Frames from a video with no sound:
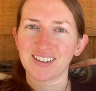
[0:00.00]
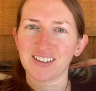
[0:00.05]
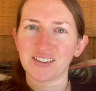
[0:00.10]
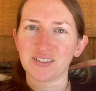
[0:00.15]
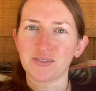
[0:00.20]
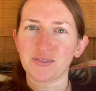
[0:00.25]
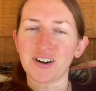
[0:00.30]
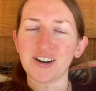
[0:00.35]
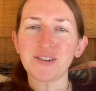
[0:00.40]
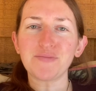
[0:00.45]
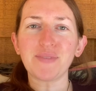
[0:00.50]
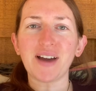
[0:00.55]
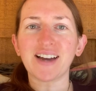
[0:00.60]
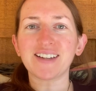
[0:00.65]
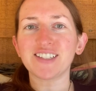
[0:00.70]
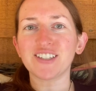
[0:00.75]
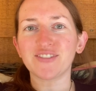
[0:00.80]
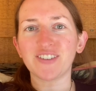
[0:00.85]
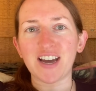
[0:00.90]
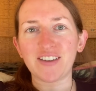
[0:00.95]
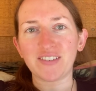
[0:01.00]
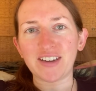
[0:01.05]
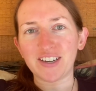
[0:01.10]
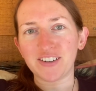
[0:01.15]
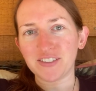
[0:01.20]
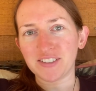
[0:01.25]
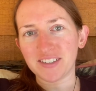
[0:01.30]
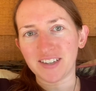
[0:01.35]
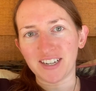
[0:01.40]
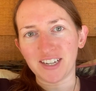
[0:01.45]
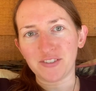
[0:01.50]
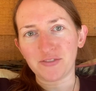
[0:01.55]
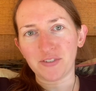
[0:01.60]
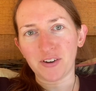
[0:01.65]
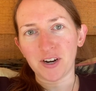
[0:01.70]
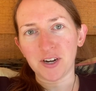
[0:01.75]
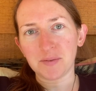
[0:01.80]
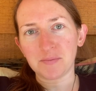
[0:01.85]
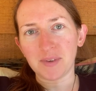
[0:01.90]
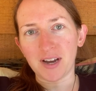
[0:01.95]
Welcome back to 5 Acres Honey
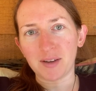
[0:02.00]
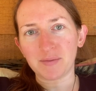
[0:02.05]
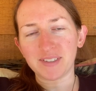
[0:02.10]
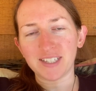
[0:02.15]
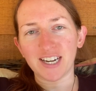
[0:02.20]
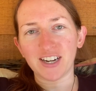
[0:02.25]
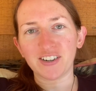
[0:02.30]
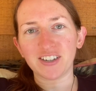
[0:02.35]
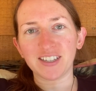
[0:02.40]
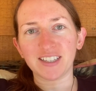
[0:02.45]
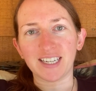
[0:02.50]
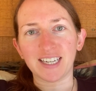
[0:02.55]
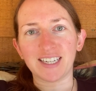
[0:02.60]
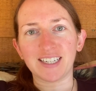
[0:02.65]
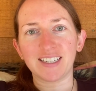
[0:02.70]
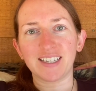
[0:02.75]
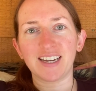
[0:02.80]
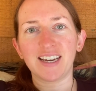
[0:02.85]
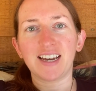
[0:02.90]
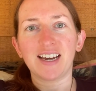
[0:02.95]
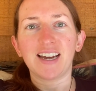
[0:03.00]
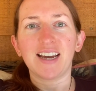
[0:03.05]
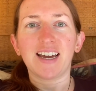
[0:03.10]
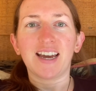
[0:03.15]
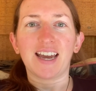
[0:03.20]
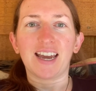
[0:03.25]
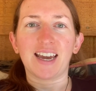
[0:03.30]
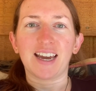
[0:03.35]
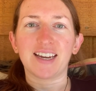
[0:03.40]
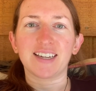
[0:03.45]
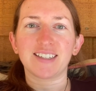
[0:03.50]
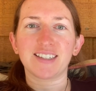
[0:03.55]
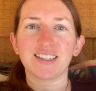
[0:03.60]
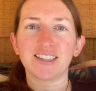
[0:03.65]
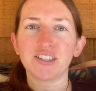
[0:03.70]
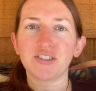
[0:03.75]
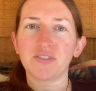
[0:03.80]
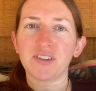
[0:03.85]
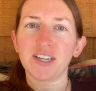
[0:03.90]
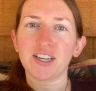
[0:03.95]
Farm. I'm Tara Lynn, and
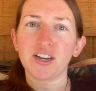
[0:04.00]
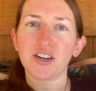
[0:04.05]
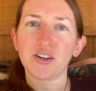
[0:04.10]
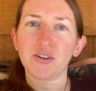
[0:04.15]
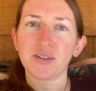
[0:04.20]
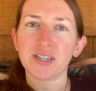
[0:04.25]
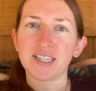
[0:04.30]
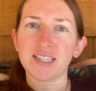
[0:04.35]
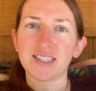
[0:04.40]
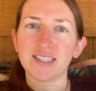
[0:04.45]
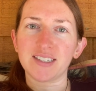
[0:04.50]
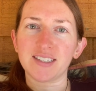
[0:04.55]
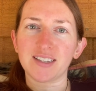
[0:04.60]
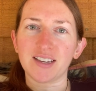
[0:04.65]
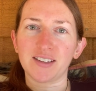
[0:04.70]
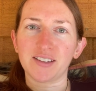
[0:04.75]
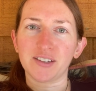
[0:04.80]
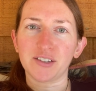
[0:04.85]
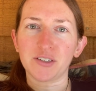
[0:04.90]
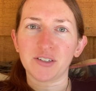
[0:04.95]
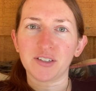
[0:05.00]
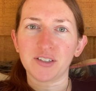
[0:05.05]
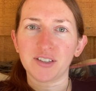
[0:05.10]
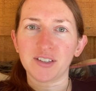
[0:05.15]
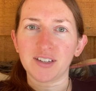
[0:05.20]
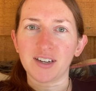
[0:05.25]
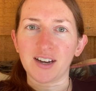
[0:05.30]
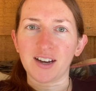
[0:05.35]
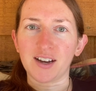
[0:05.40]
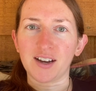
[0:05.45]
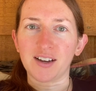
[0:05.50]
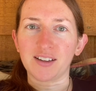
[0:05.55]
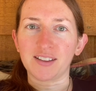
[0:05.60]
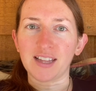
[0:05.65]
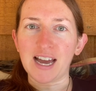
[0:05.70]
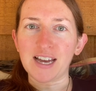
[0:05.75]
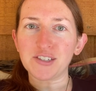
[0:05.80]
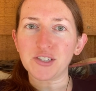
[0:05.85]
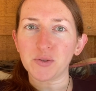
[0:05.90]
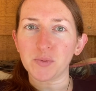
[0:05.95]
this video is a little
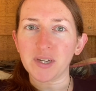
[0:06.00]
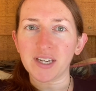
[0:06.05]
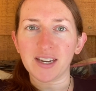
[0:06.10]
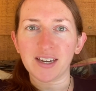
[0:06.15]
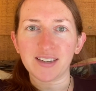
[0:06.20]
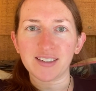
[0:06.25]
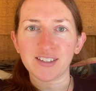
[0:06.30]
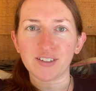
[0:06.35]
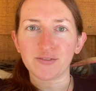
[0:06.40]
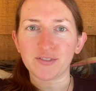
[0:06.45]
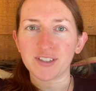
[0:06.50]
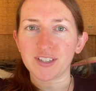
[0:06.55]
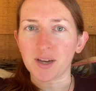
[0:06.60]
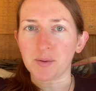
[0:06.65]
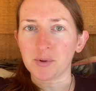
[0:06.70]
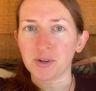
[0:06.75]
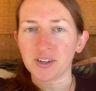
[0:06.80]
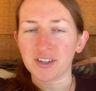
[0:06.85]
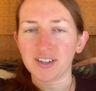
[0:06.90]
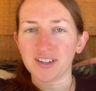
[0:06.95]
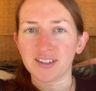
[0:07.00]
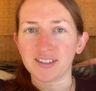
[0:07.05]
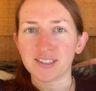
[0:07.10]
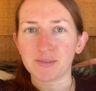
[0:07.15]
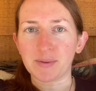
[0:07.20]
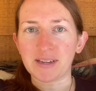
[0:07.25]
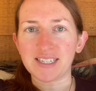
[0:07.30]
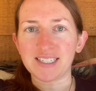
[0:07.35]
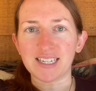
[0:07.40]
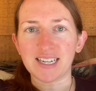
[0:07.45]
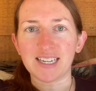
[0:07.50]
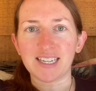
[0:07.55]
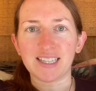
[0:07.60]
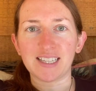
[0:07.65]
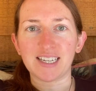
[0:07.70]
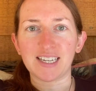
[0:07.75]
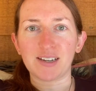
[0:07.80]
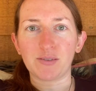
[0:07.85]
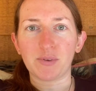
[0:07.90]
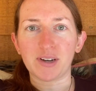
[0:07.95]
last weekend of summer spent in
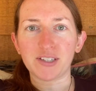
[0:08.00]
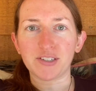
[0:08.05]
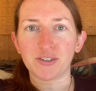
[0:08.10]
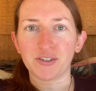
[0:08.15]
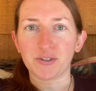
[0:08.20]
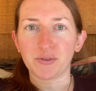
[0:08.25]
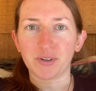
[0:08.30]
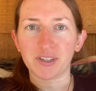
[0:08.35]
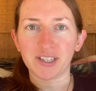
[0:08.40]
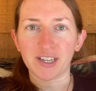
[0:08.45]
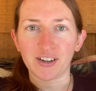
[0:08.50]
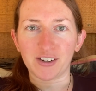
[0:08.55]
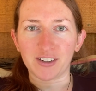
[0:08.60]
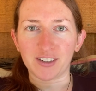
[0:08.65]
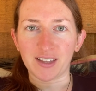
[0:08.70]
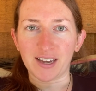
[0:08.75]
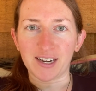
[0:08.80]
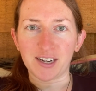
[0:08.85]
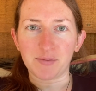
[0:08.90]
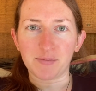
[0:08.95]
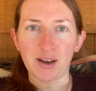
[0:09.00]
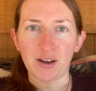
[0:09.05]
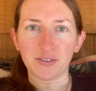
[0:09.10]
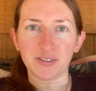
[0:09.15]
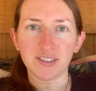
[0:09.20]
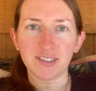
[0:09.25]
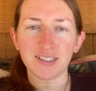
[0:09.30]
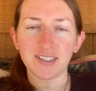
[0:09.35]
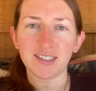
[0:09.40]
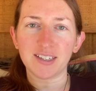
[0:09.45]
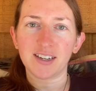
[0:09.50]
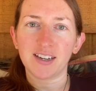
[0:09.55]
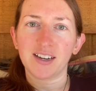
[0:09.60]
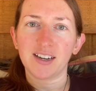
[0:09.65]
the western North Carolina mountains